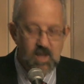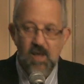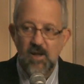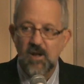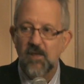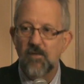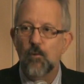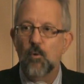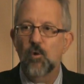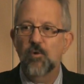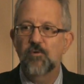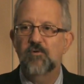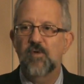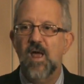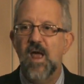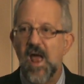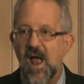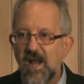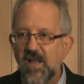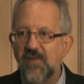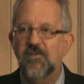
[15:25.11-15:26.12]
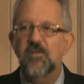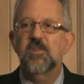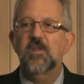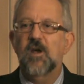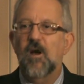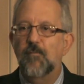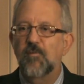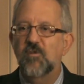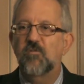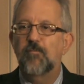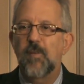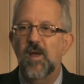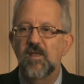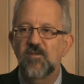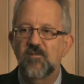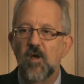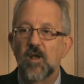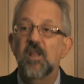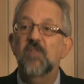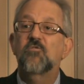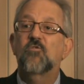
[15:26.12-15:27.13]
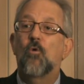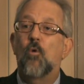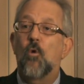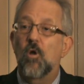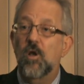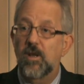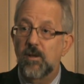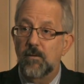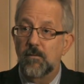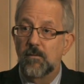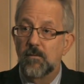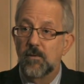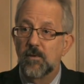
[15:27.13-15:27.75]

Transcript: In other words, anything the government spends on, let's call it